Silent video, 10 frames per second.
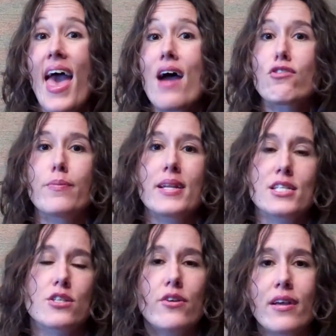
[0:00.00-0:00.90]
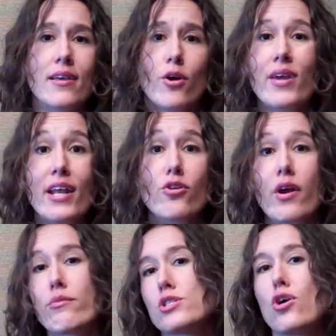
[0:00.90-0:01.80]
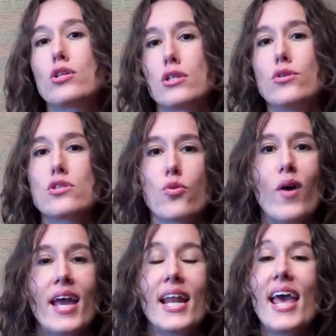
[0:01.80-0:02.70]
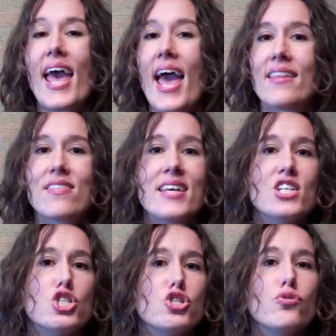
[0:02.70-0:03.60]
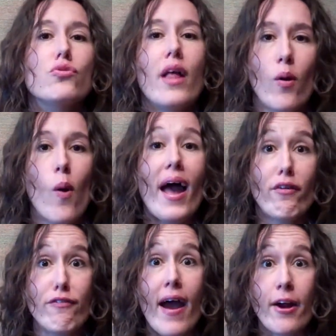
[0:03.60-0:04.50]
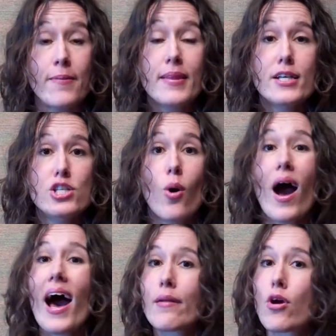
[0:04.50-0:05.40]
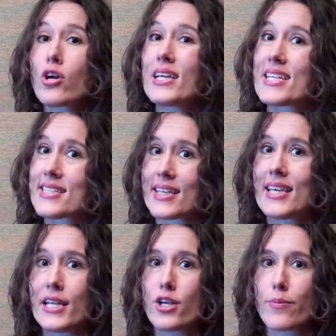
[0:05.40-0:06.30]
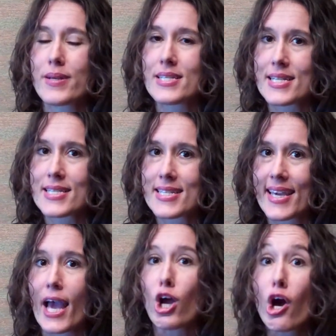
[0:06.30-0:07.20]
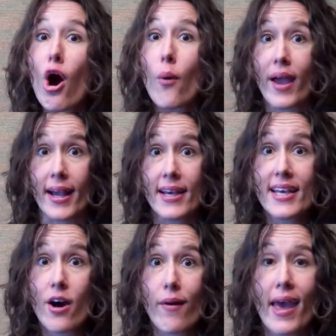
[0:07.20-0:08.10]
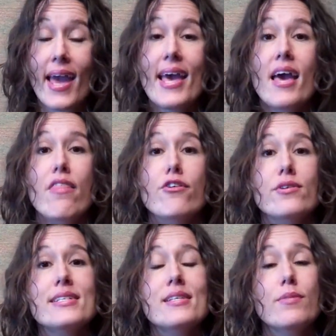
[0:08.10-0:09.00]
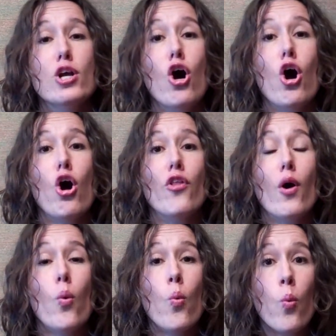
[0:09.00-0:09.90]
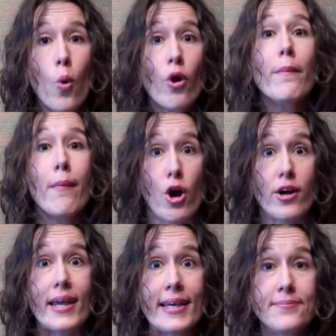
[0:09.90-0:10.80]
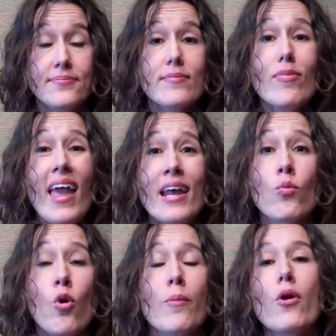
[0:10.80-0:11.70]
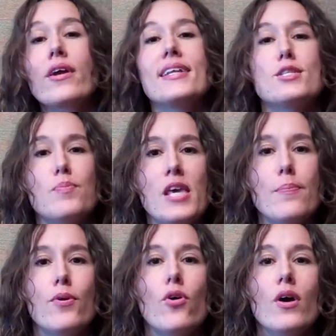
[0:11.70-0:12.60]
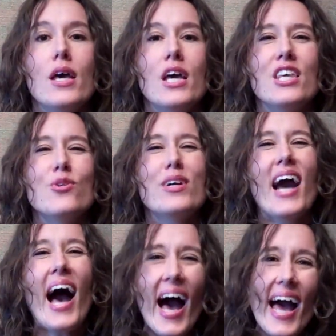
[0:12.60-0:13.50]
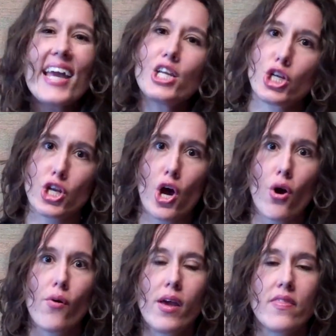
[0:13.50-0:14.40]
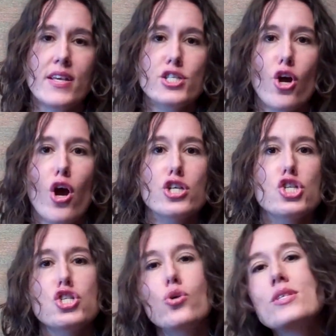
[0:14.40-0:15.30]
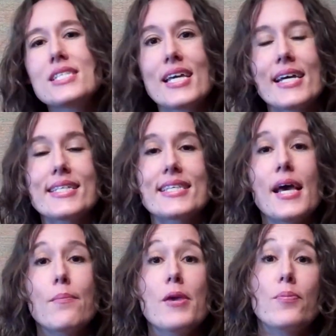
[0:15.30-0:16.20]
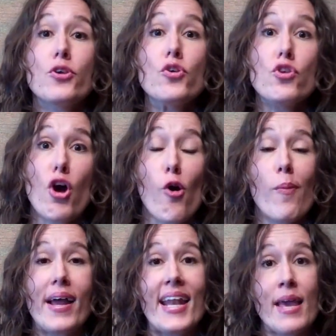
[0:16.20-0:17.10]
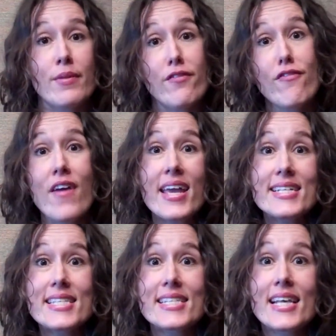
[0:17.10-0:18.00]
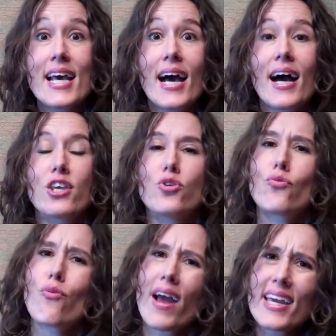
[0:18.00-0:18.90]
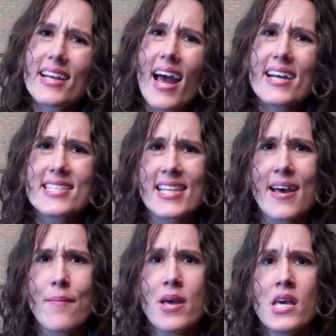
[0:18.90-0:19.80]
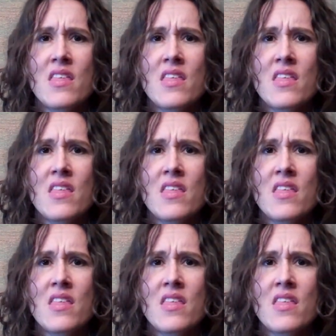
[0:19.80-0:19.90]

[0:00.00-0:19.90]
Everybody's, you know, getting great results and losing weight, and things just grew like wildfire. So hot market is the key to your business to get going. Okay, there is something called warm market. And warm market is people you kind of know. These are associates, people you know by name and face. You recognize them.